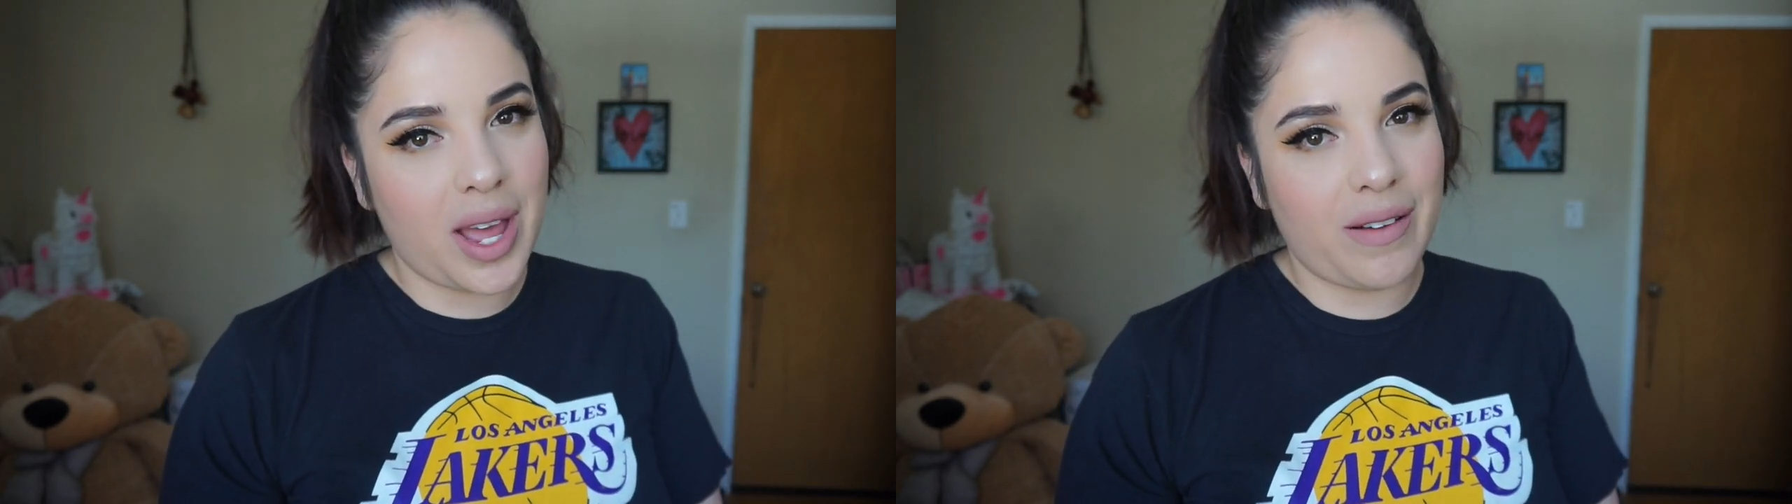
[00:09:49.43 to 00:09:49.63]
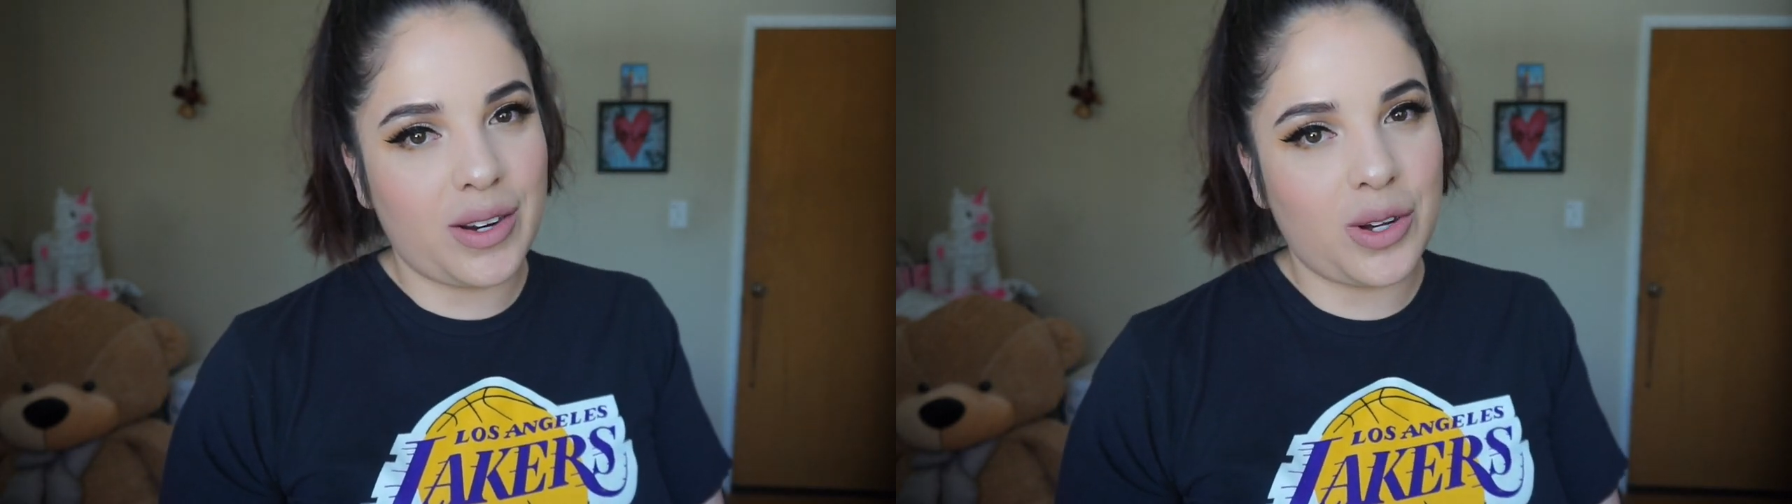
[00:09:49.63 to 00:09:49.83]

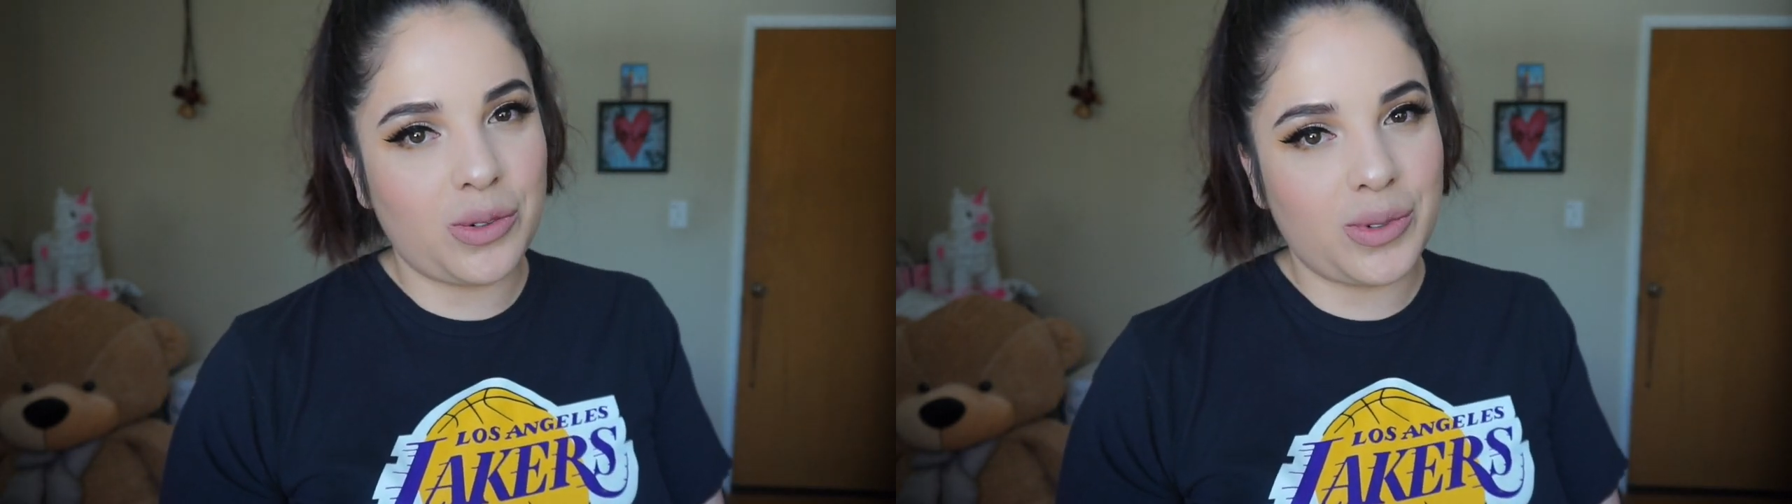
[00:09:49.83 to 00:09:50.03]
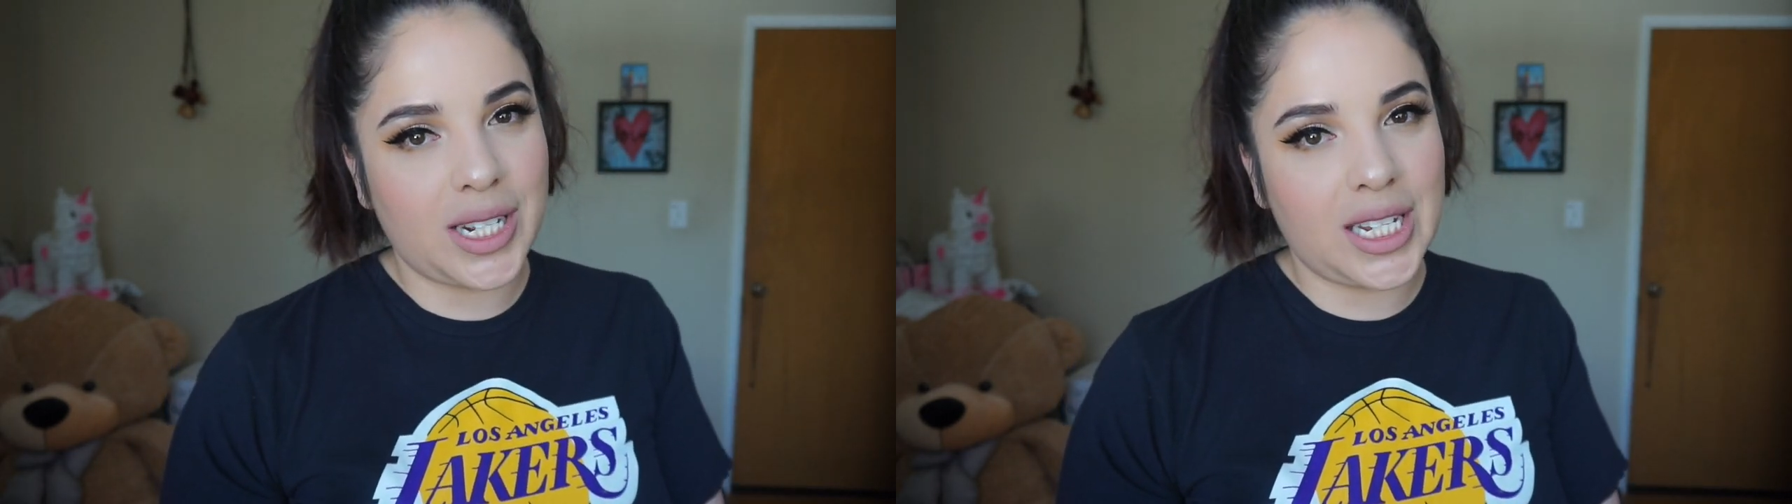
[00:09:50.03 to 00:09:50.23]
haven't
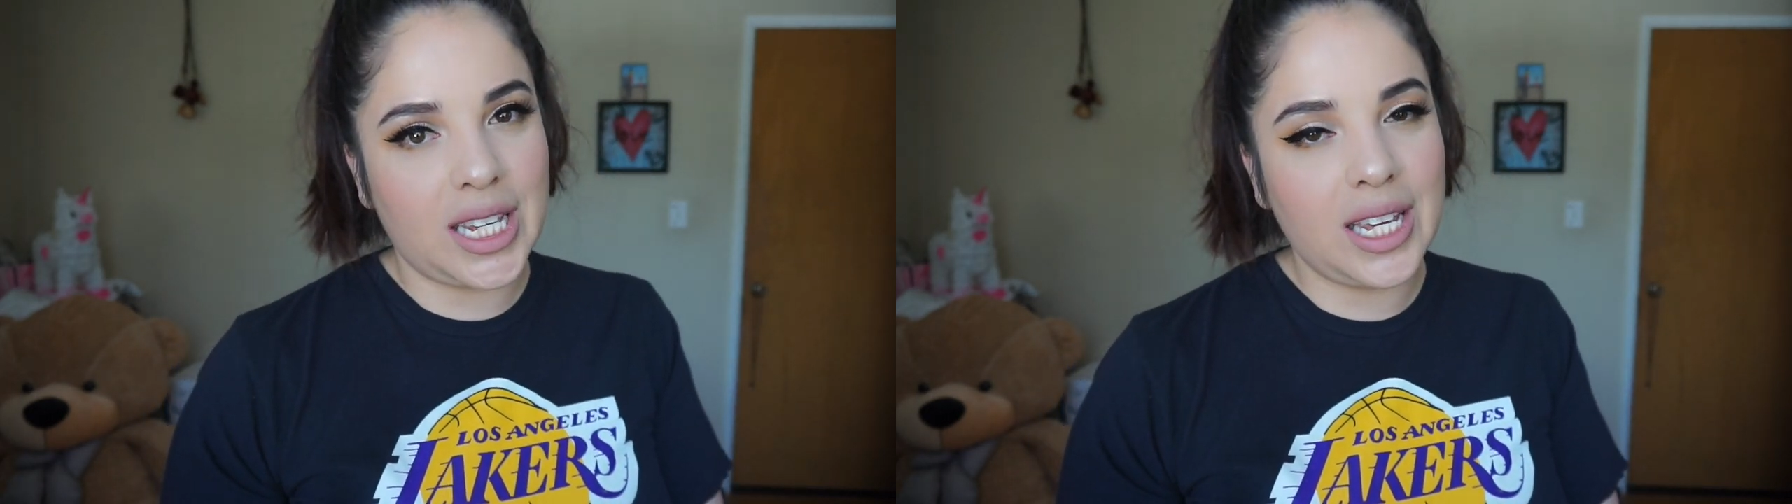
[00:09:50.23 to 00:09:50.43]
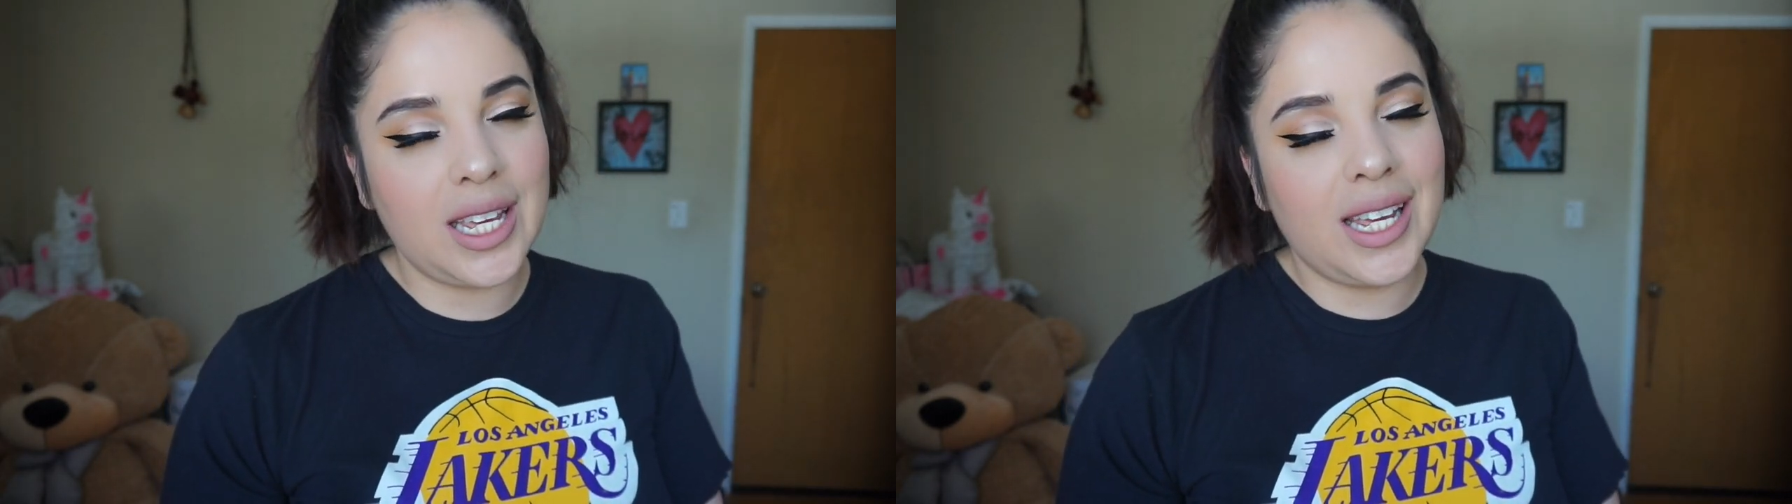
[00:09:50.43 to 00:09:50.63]

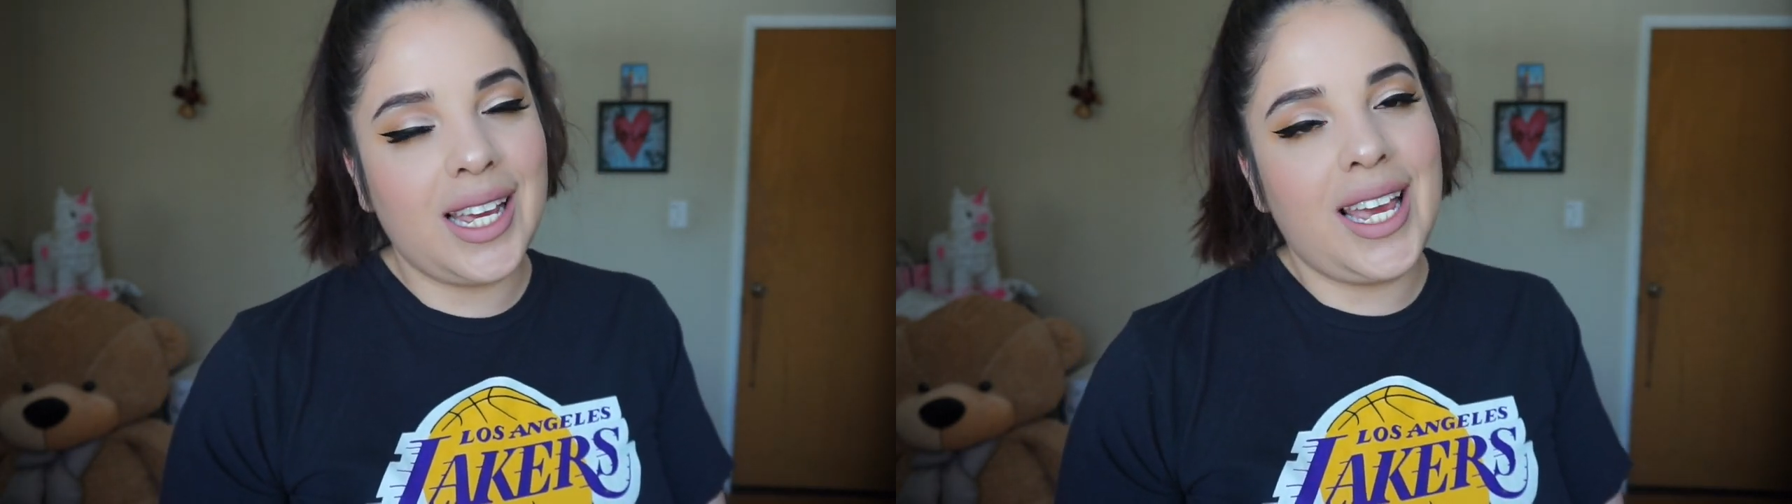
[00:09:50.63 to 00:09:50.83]
already.